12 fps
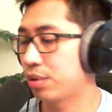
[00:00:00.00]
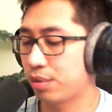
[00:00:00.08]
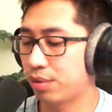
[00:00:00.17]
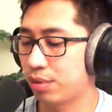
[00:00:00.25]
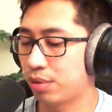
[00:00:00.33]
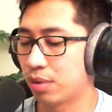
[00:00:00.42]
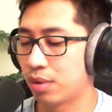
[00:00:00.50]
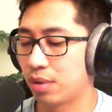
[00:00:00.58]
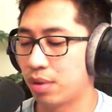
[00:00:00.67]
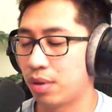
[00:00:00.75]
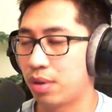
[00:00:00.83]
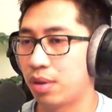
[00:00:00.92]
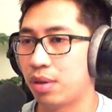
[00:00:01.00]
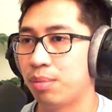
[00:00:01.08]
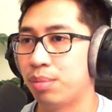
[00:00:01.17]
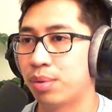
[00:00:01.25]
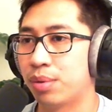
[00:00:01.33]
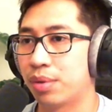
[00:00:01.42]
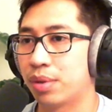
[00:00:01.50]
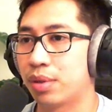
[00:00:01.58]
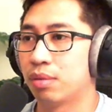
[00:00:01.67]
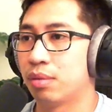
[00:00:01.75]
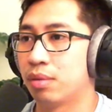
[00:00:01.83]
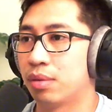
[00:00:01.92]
to import